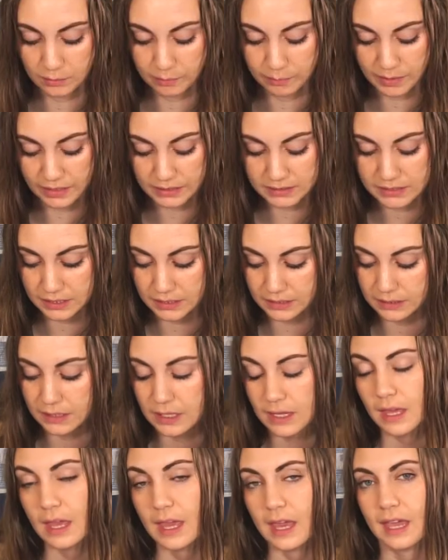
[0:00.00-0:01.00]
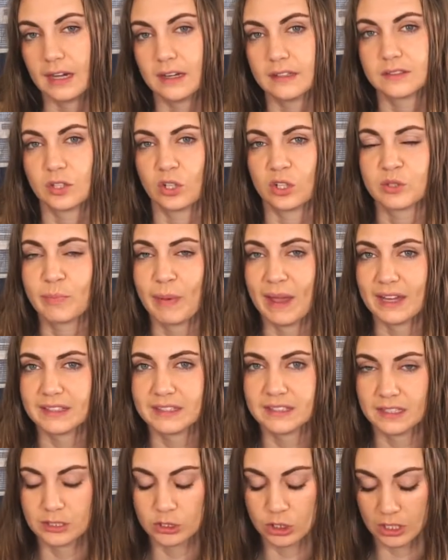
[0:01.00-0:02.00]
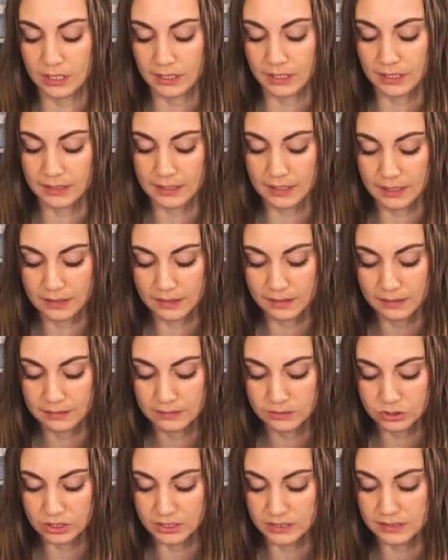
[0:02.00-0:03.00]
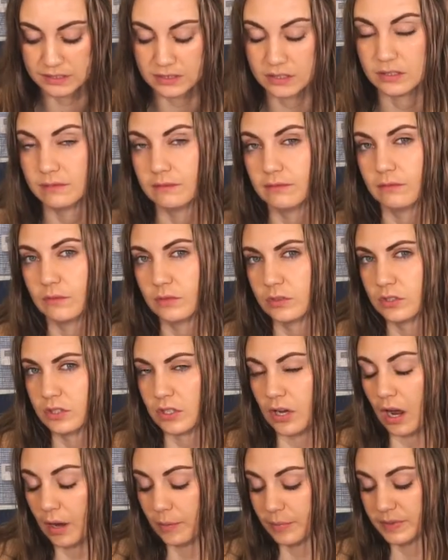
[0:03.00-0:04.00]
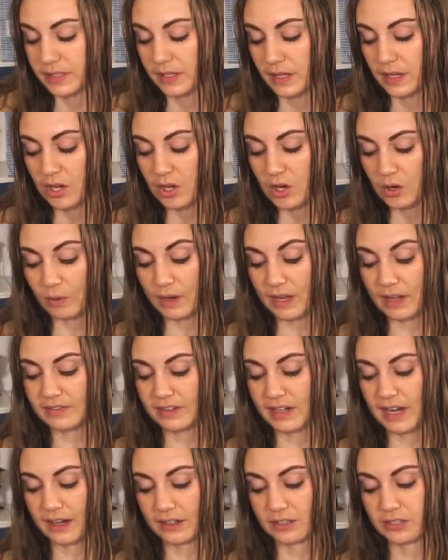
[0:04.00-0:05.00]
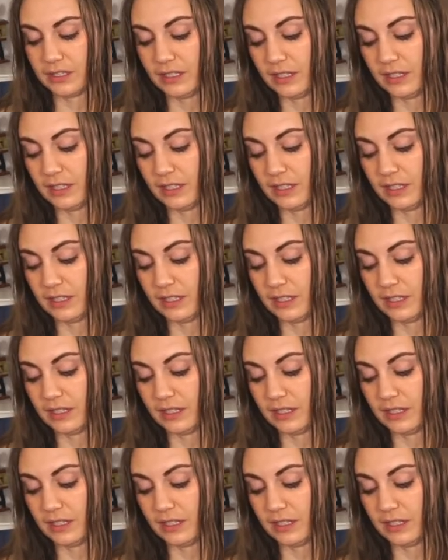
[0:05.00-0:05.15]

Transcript: button and it starts back stitching, and then she stops. We haven't actually